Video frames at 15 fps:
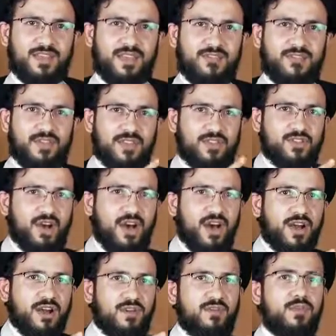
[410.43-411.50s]
If they
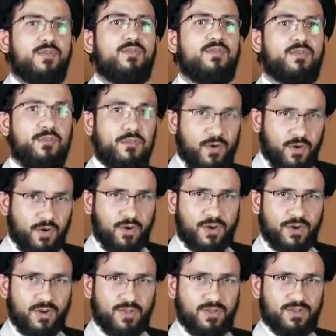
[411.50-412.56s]
talk
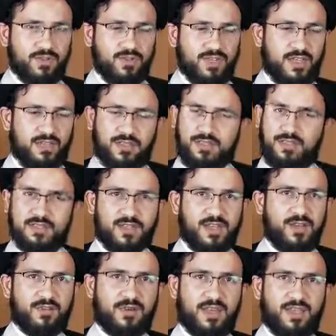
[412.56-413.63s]
for, you say this is
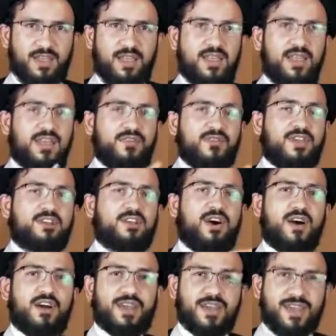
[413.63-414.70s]
not right. If they
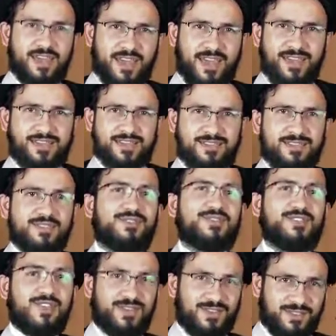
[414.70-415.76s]
talk against, you
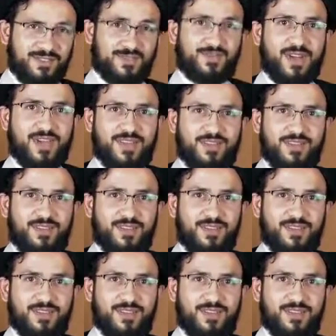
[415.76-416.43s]
say this is right.